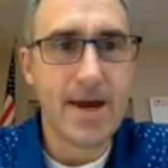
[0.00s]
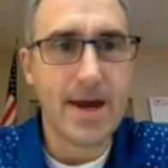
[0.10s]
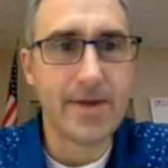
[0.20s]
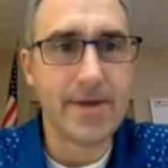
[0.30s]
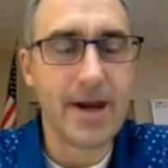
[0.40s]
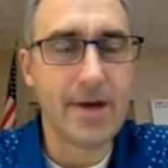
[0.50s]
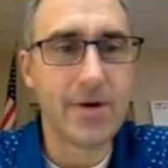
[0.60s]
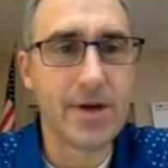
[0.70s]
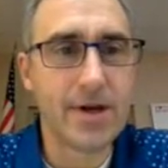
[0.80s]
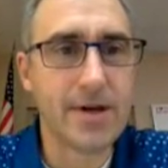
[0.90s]
and then I would
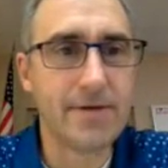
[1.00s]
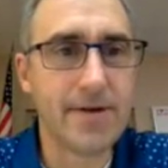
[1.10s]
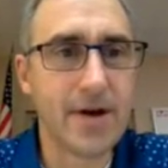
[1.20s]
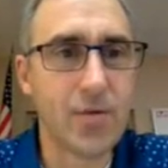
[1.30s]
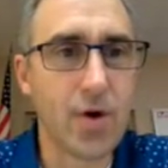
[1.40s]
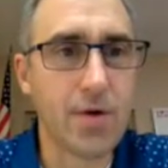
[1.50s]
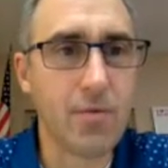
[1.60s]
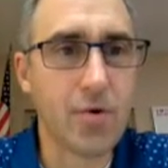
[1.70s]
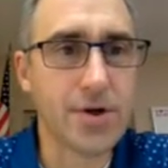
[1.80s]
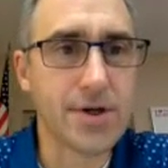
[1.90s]
need to find one
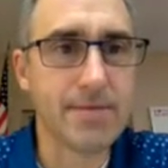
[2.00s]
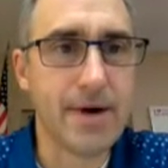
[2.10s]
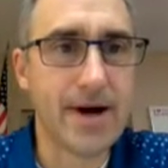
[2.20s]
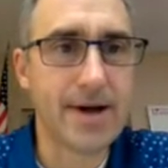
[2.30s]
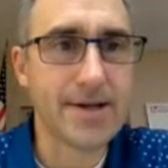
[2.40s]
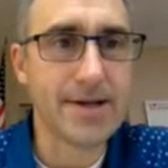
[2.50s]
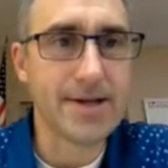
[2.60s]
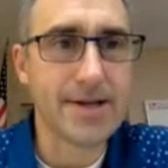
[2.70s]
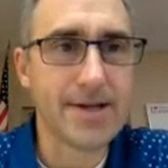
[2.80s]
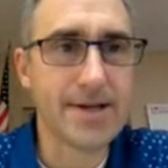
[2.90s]
more spot
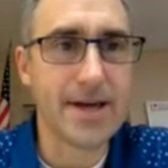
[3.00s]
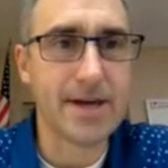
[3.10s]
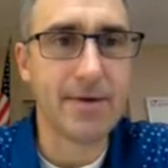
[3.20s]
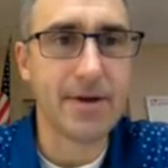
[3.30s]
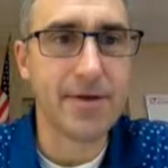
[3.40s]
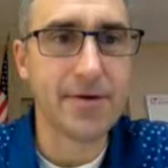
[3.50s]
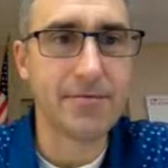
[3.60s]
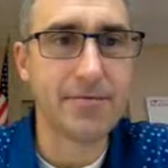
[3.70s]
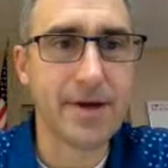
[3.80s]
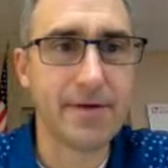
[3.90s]
to take my
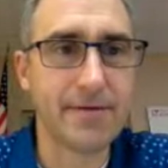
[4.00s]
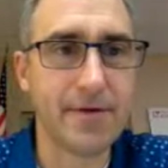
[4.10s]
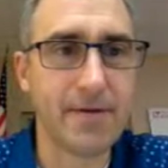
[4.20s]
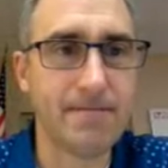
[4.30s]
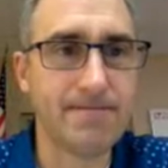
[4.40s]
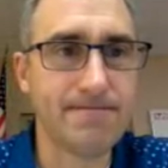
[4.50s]
3rd bean from.